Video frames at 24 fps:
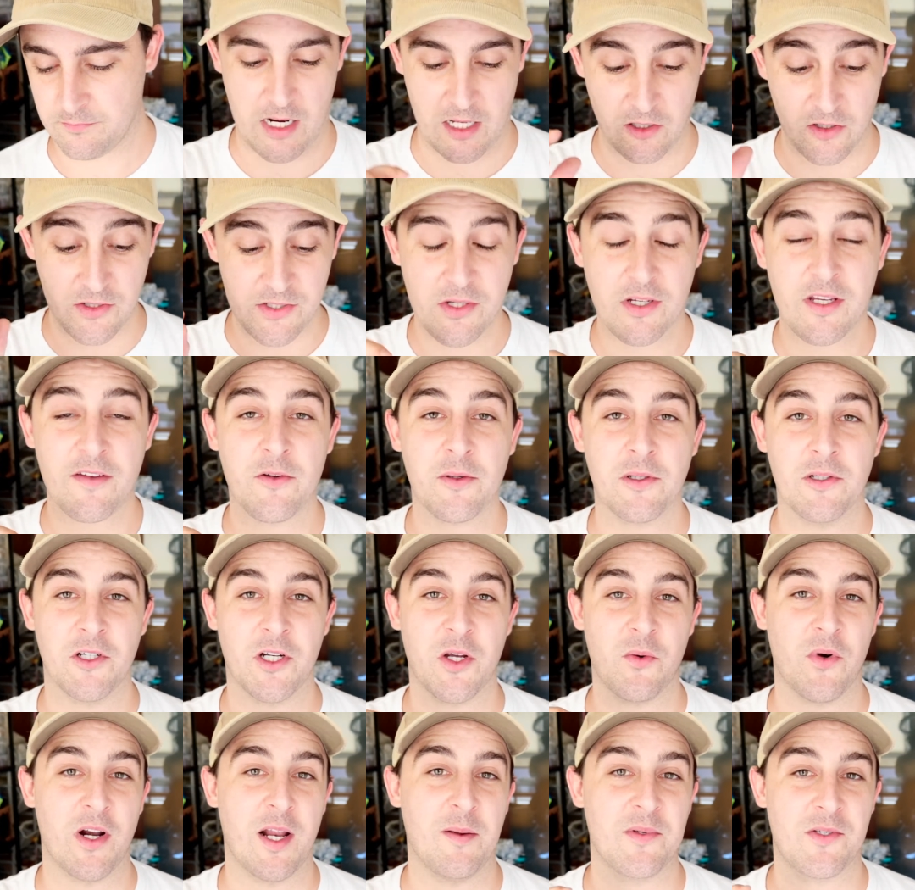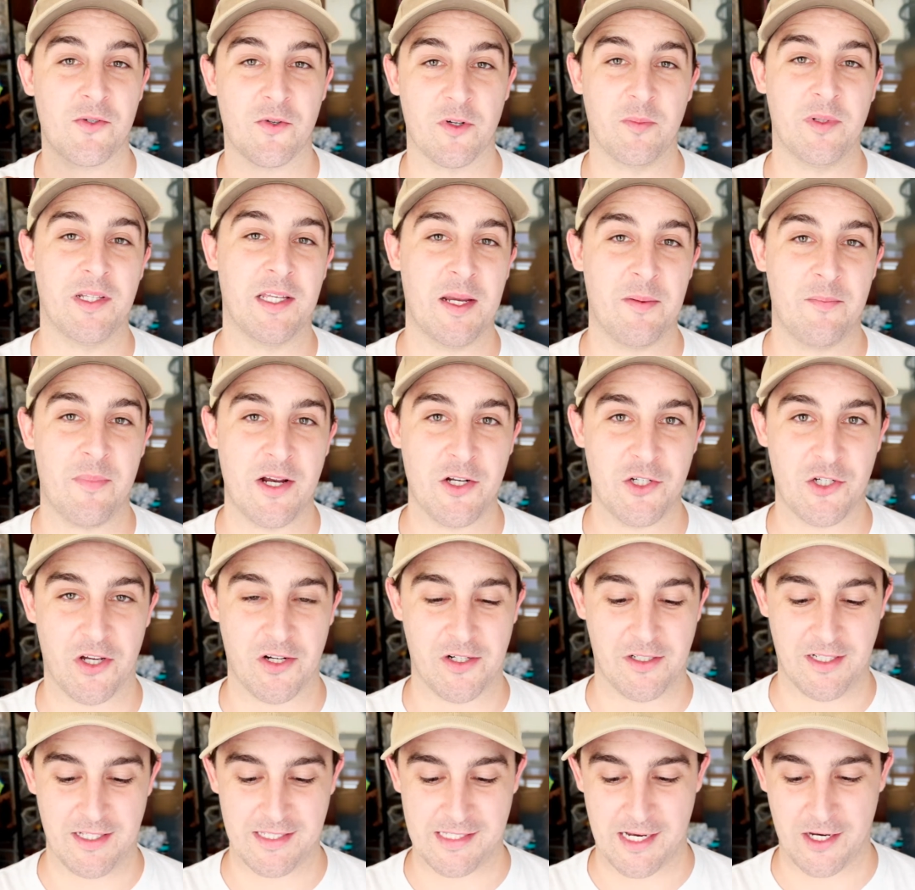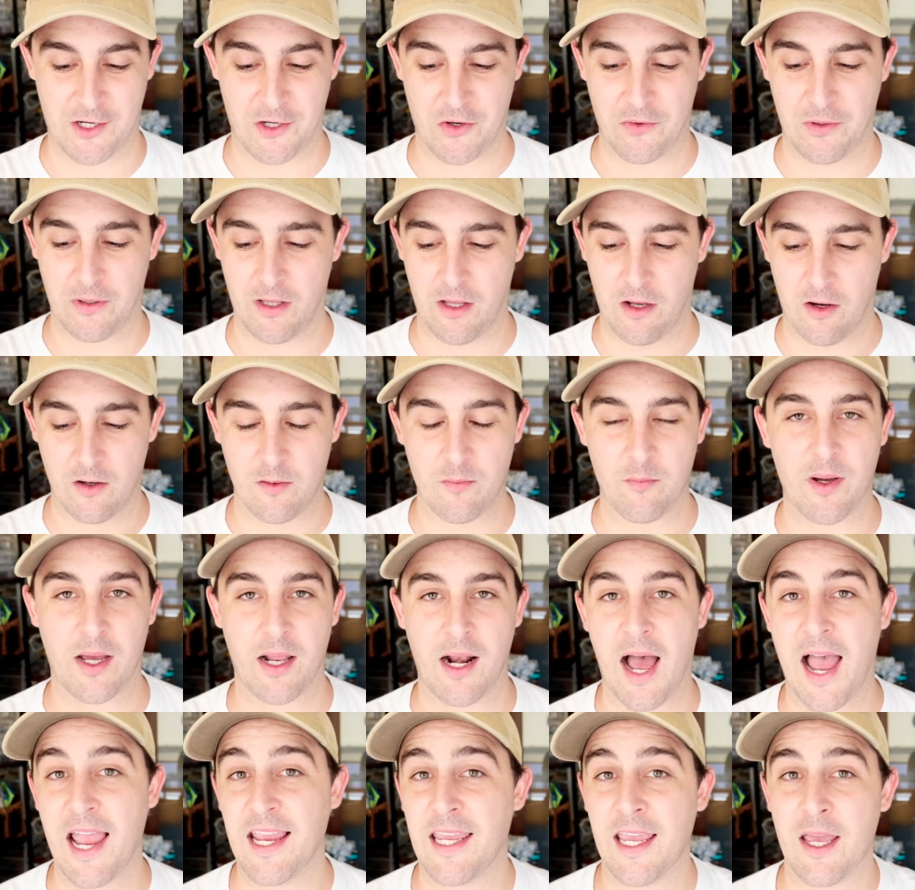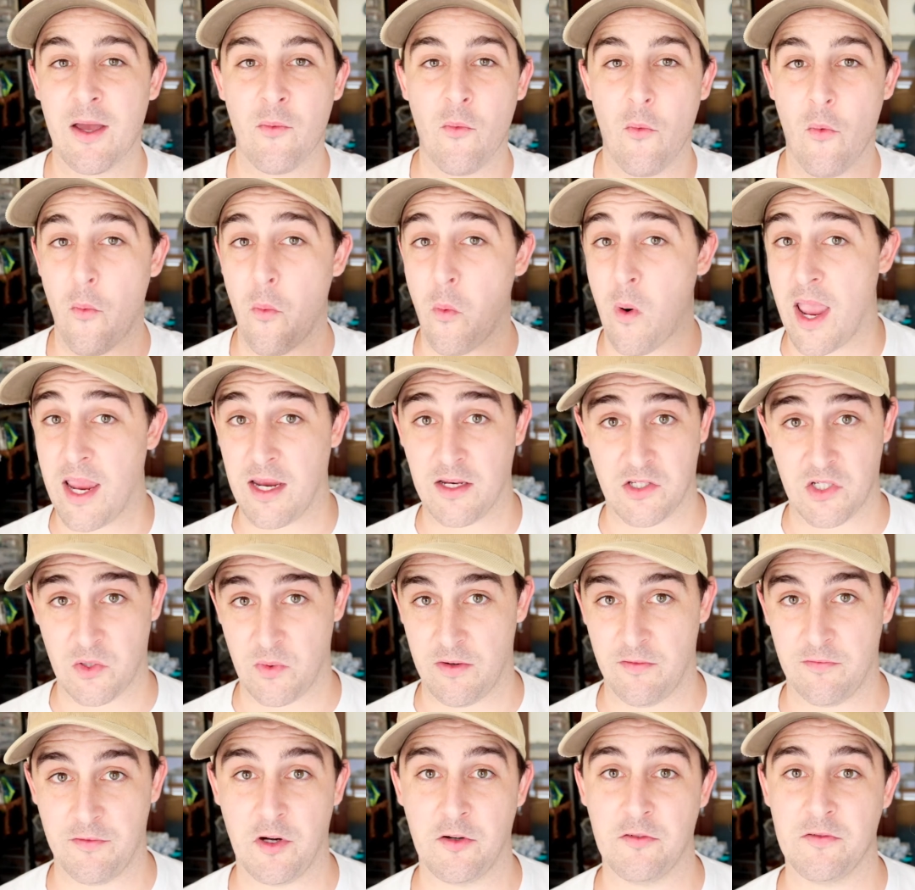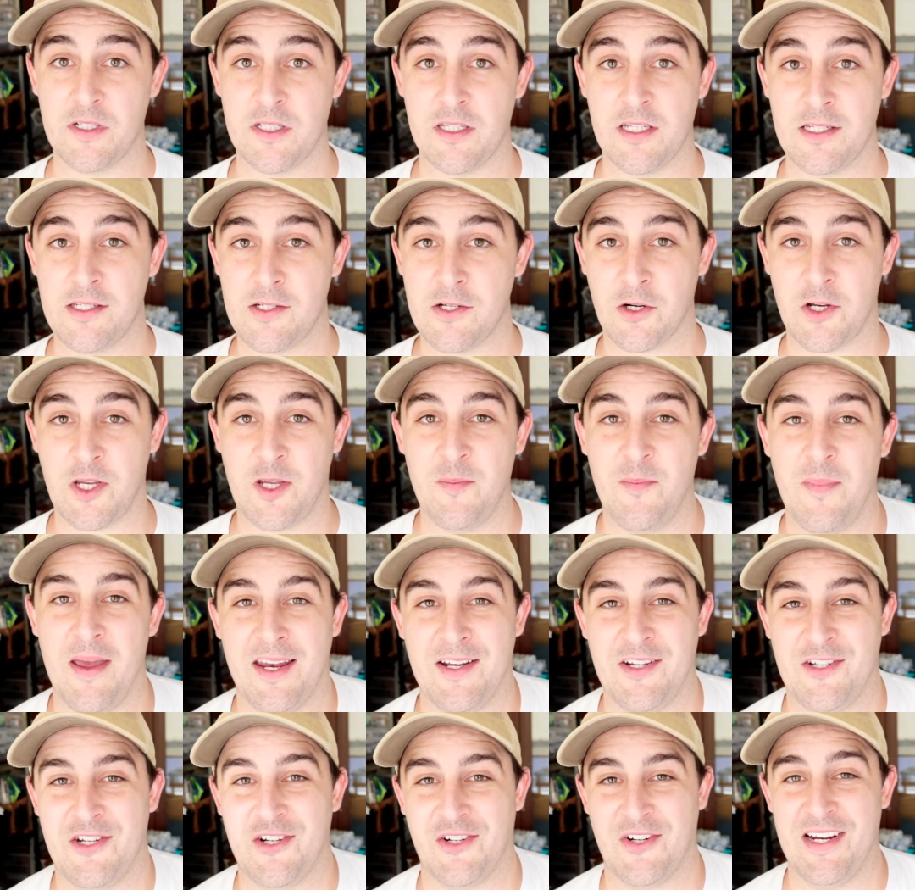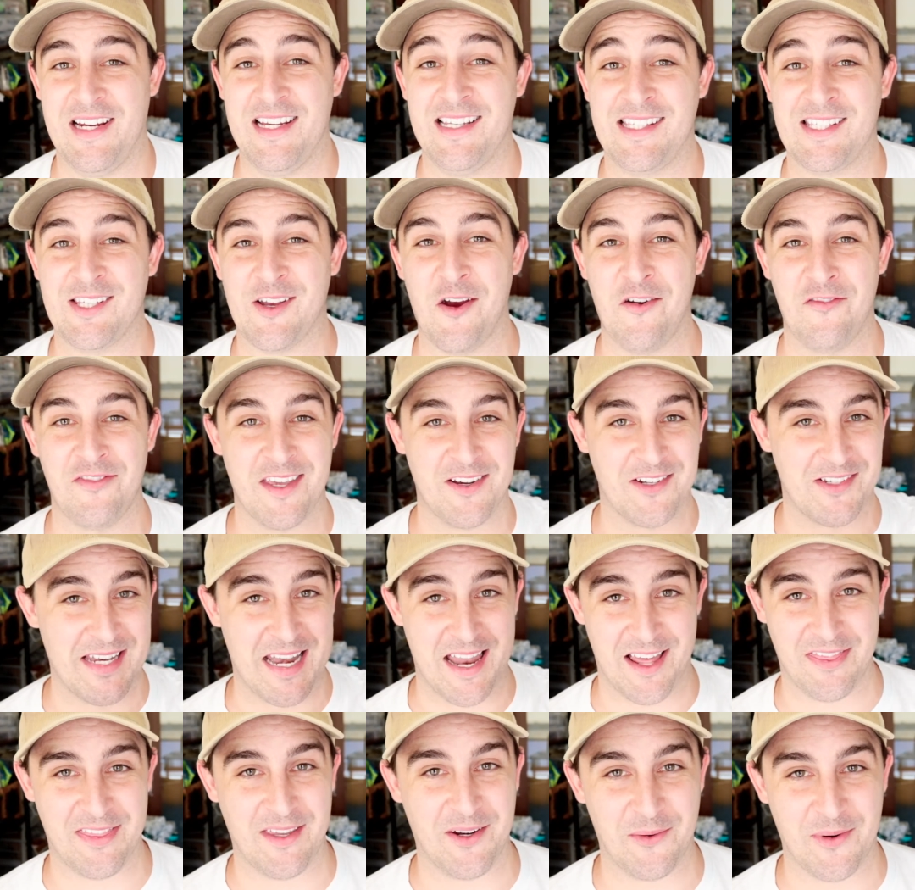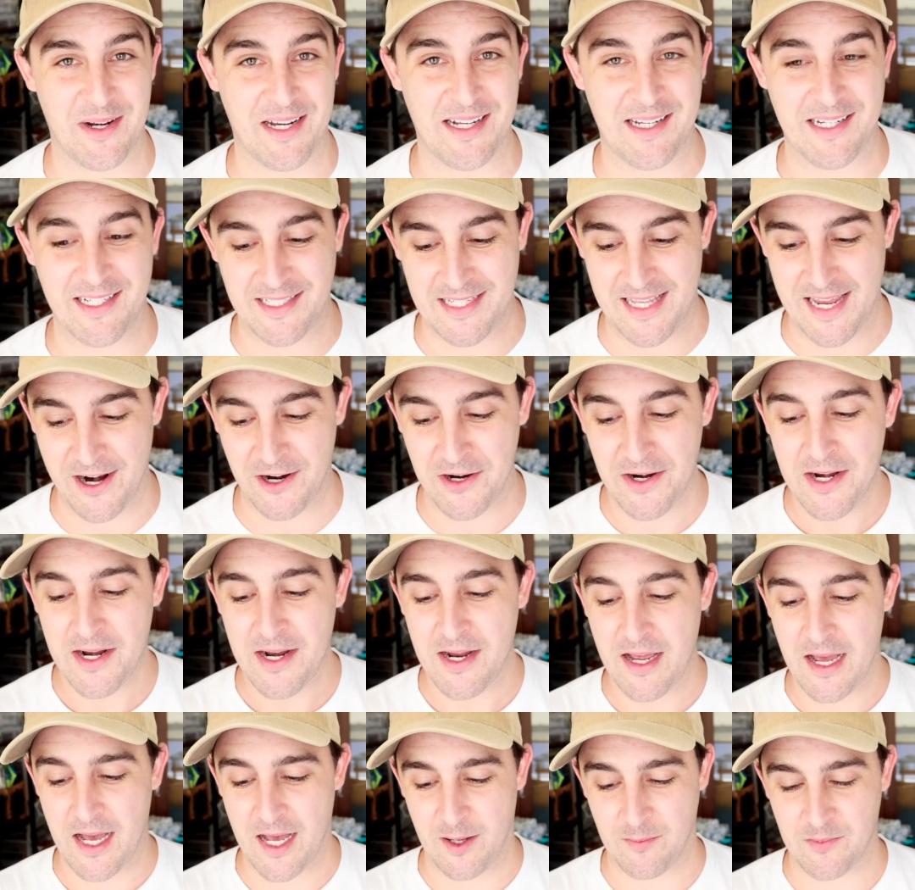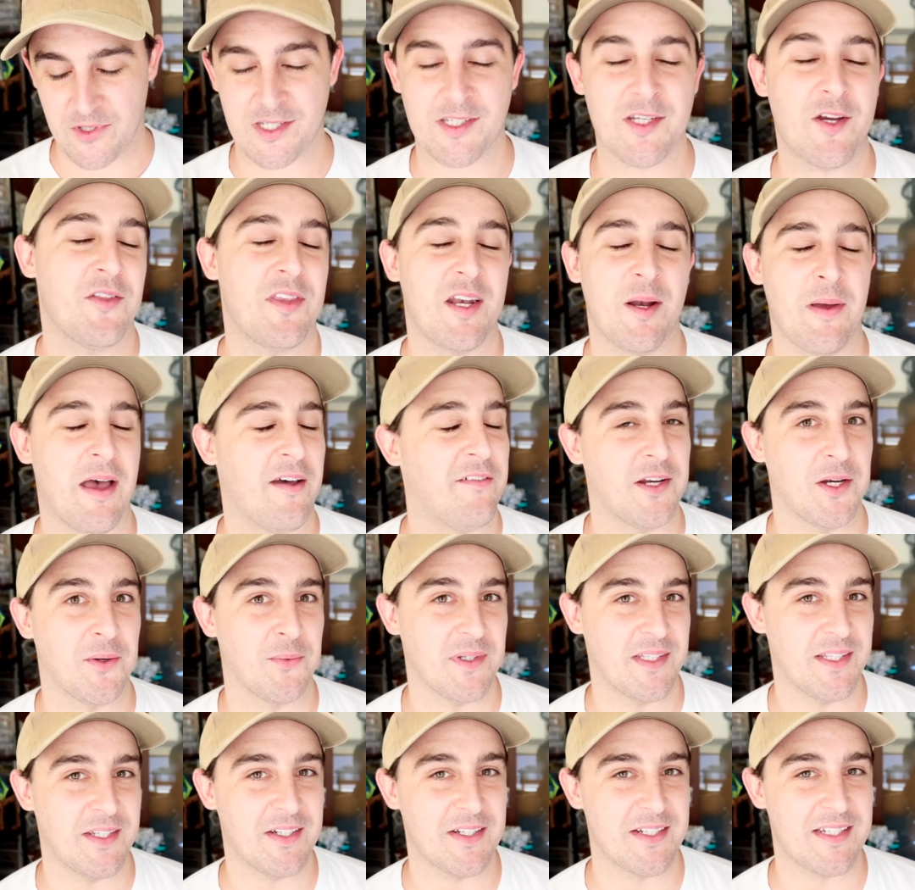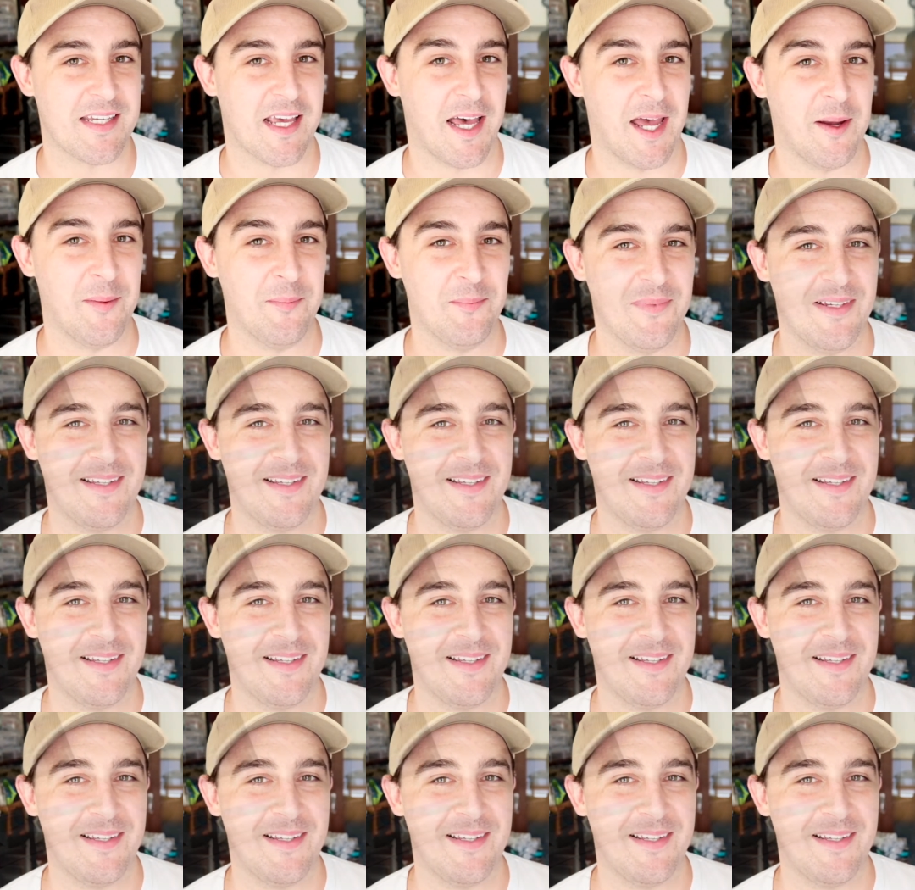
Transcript: I'll also give you a look at what I'm scribbling in my journal as I go along, but I get way too involved in these documentaries, so if there's nothing written in there, just know that I'm having a really good time.